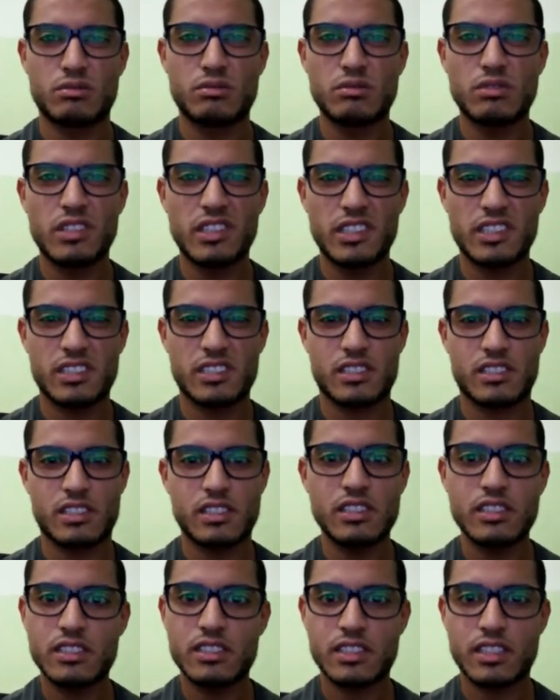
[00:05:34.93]
what is
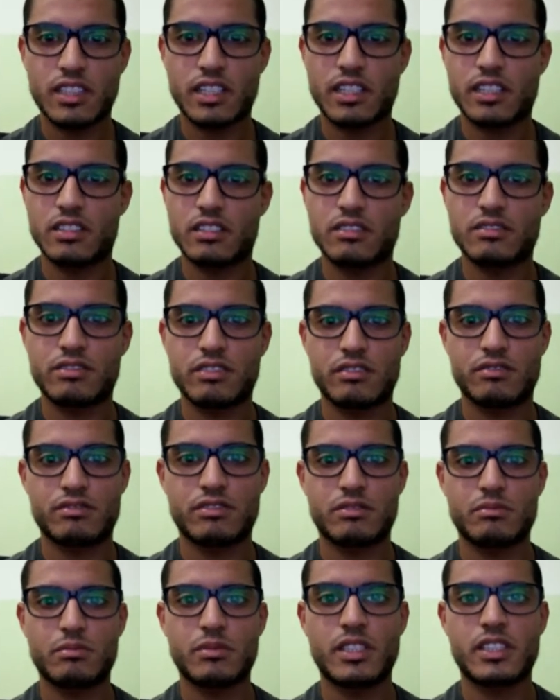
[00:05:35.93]
this kind of
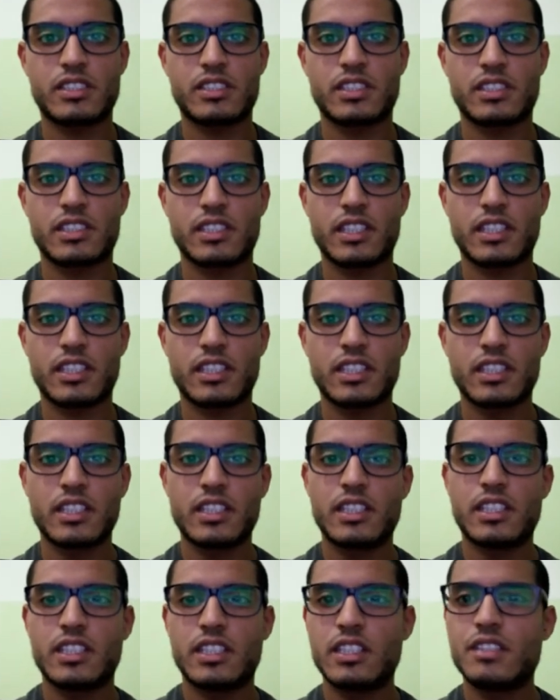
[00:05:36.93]
information? Like,
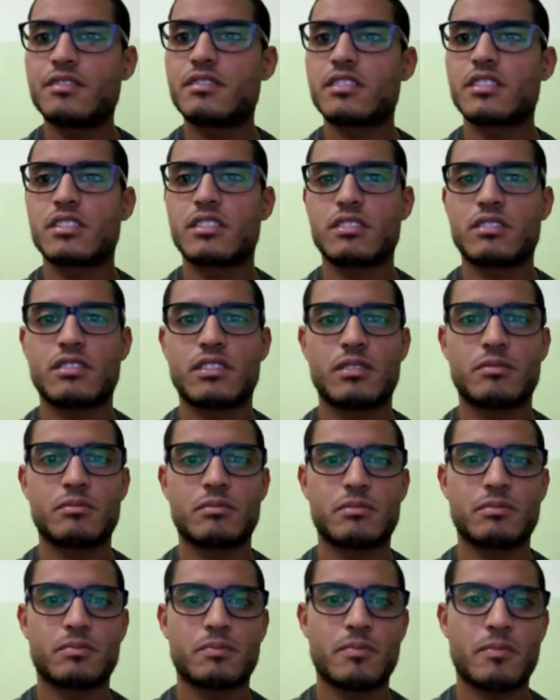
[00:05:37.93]
even though
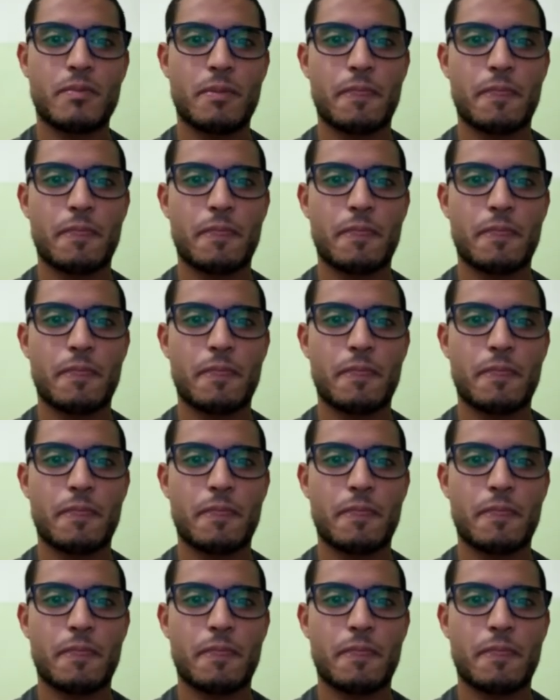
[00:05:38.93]
I'm